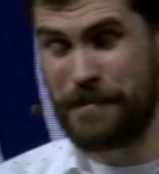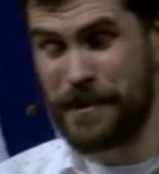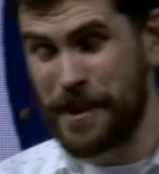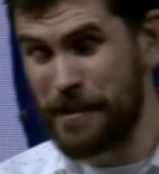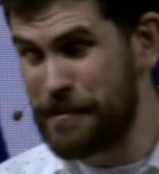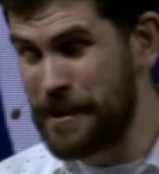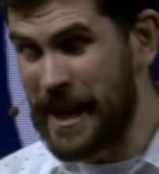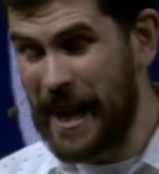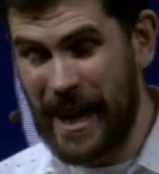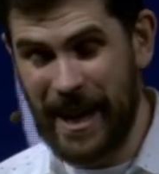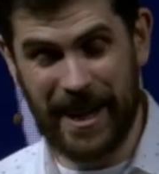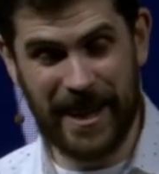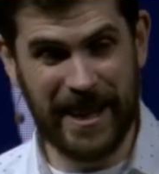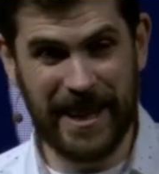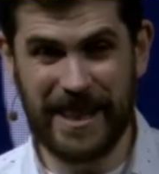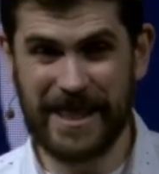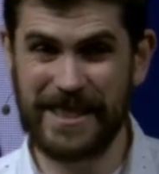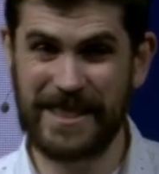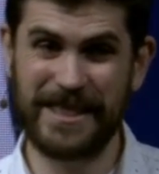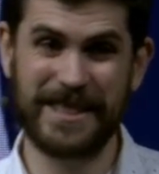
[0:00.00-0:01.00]
the
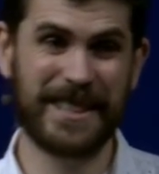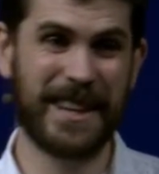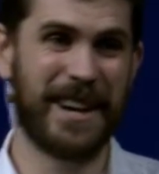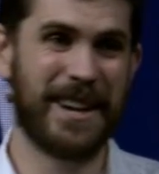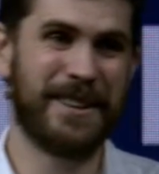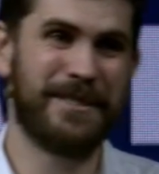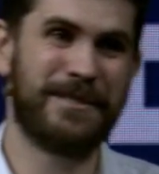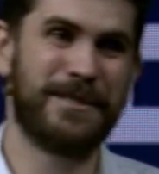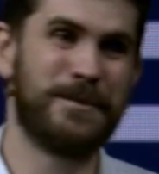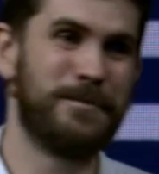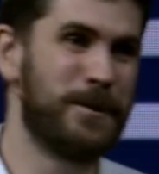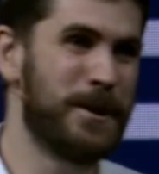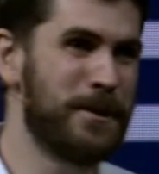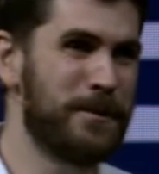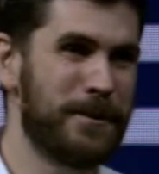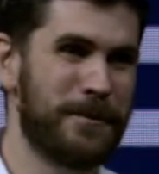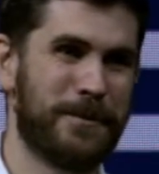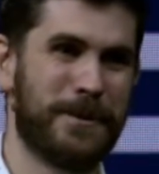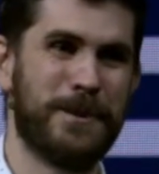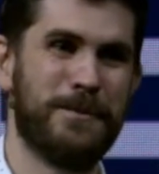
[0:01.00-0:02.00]
reality is, it's kind of taboo,
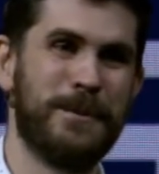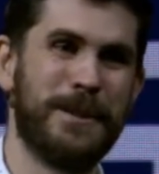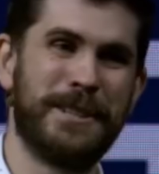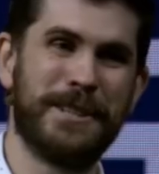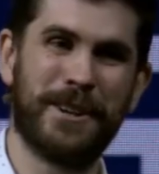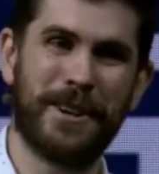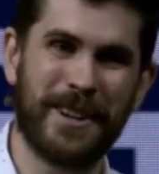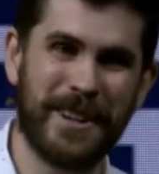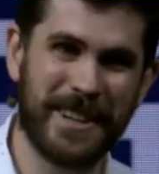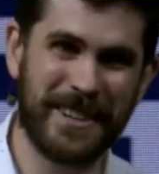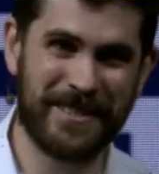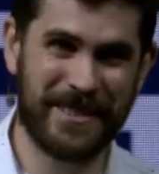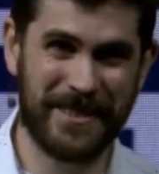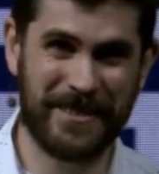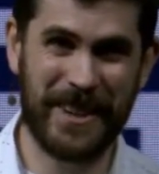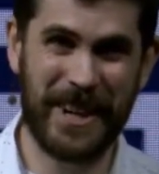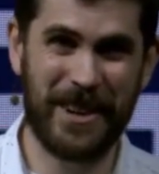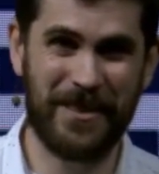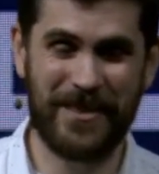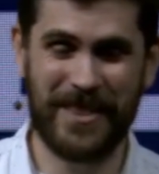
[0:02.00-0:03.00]
but for the majority of
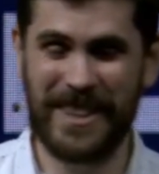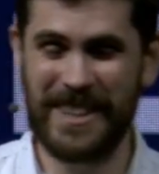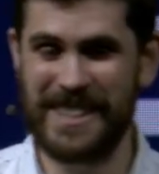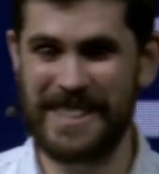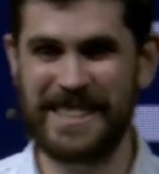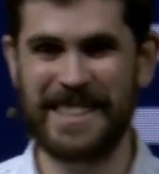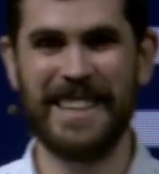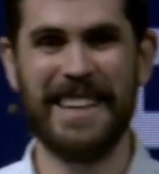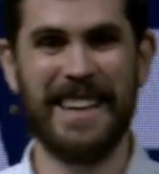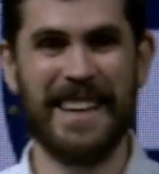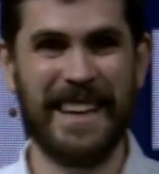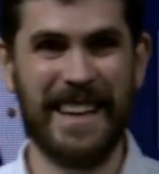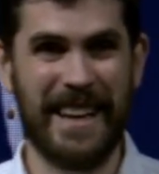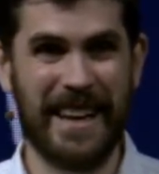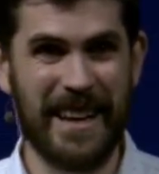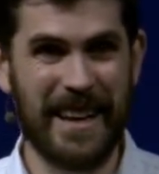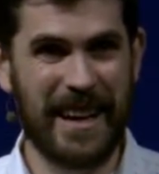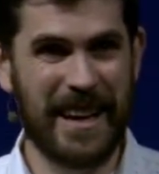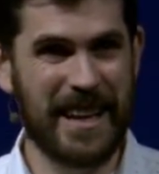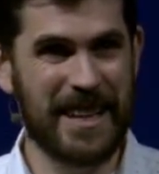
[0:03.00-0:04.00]
developers,
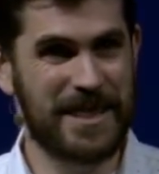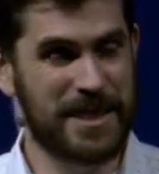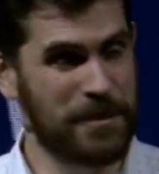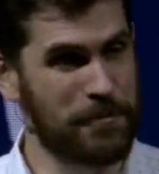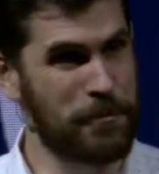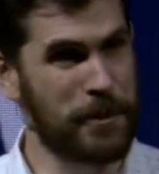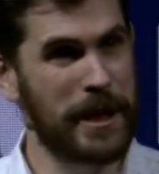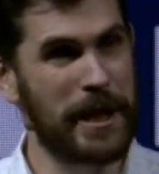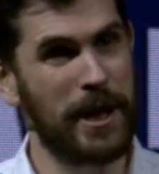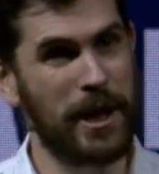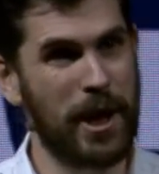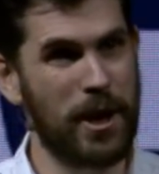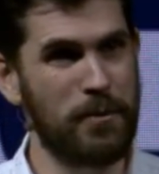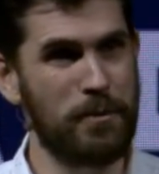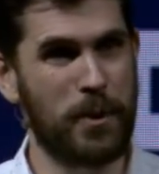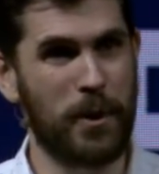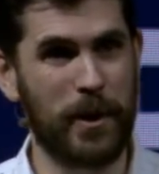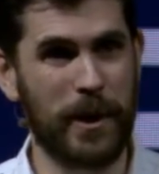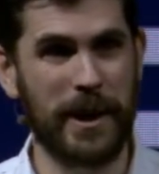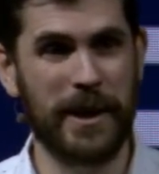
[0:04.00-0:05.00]
it's a real low
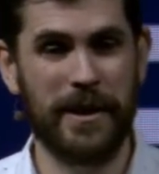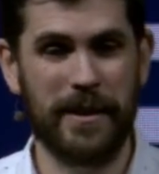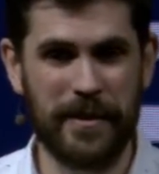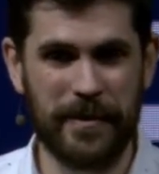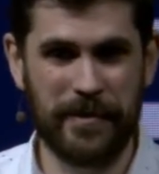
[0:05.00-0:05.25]
point.